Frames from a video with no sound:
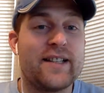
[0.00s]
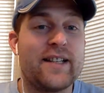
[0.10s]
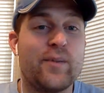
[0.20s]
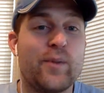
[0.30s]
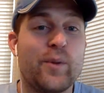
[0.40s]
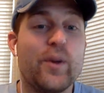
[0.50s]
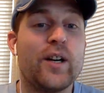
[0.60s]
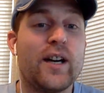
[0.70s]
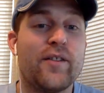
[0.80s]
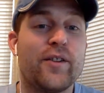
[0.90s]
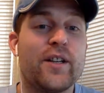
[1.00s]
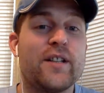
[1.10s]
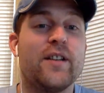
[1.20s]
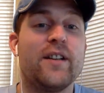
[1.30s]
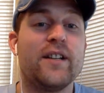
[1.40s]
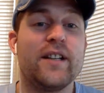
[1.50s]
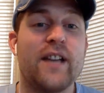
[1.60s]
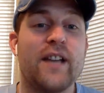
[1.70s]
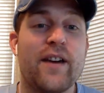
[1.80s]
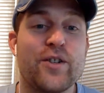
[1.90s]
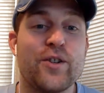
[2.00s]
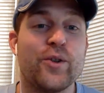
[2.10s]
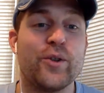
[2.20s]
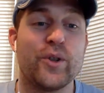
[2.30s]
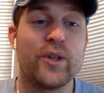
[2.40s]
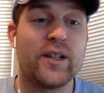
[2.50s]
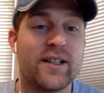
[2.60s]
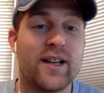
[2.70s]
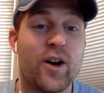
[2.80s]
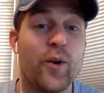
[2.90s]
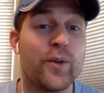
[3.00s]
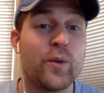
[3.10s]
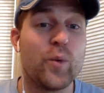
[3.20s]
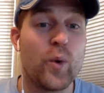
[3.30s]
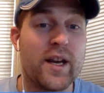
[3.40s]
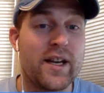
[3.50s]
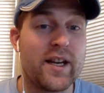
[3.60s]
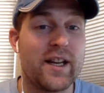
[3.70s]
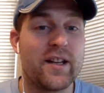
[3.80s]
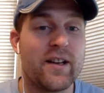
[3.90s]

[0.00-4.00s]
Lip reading: And we will cover the FSU, hopefully win,